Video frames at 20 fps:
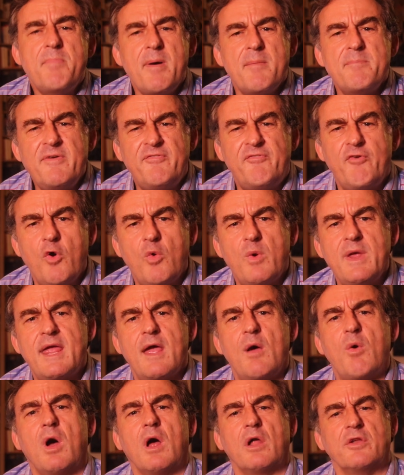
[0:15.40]
But before we
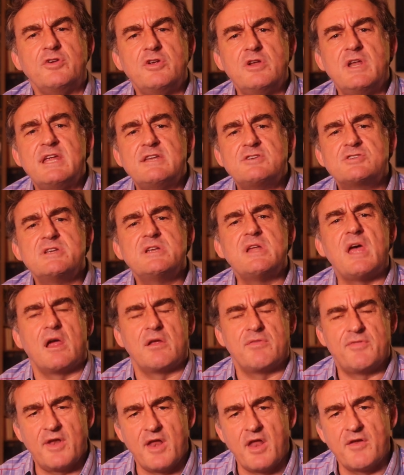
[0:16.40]
go on, you need to
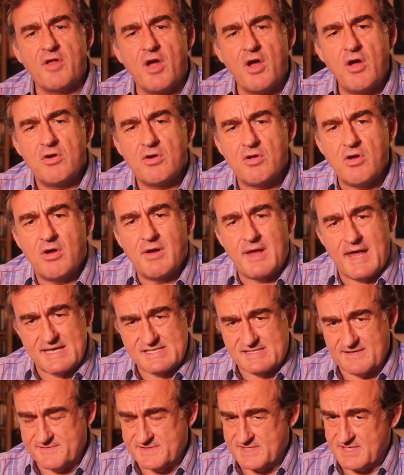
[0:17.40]
know that under Hong Kong
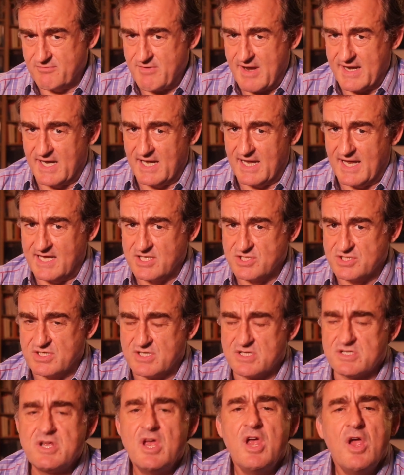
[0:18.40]
SFC
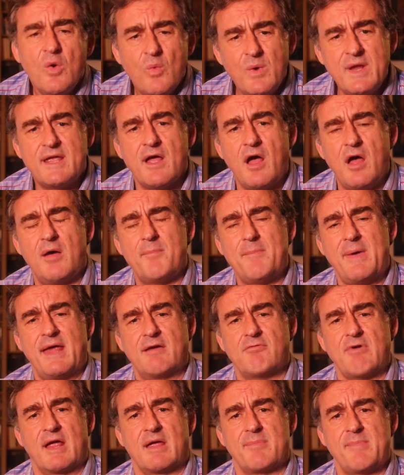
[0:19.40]
regulations, we can't
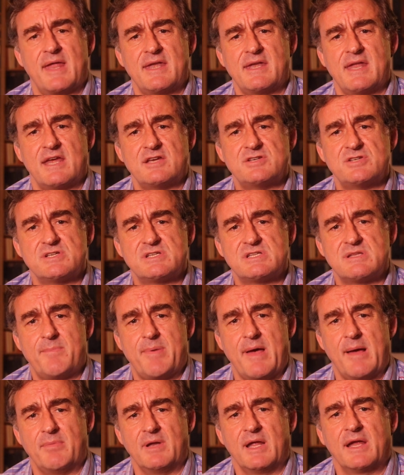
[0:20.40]
make recommendations to the
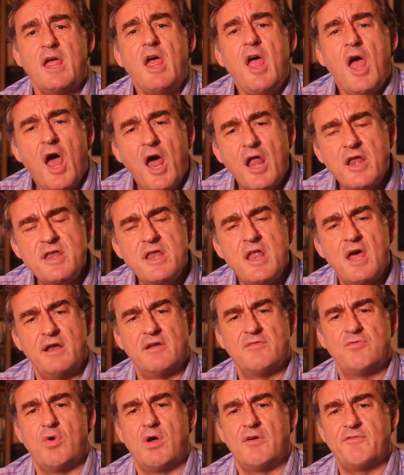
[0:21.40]
public, and none
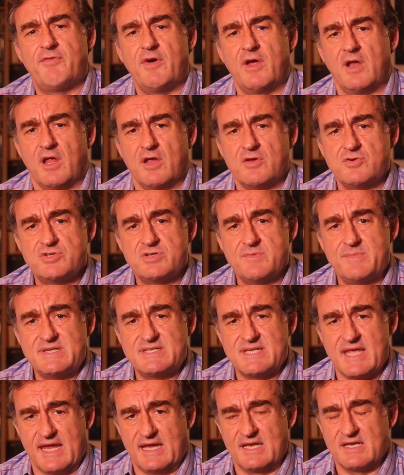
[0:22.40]
of what follows should be
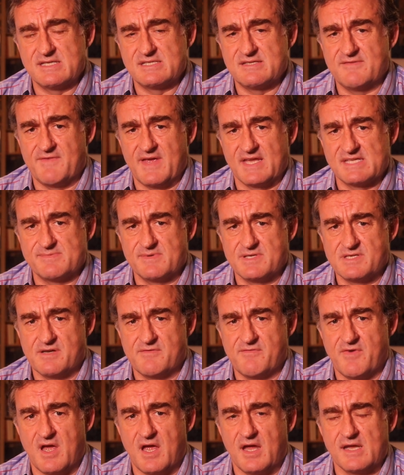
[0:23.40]
taken as investment
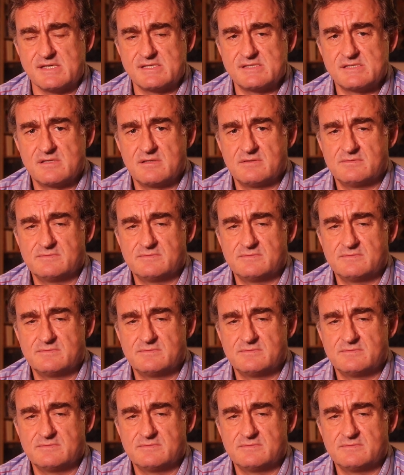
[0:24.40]
advice.